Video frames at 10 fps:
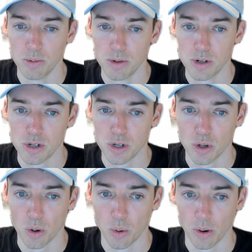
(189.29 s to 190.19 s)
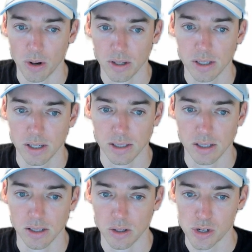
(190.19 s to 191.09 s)
Shorts because this is all short
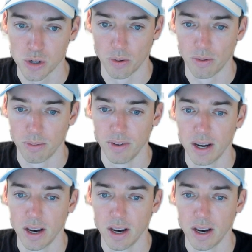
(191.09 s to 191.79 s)
form video,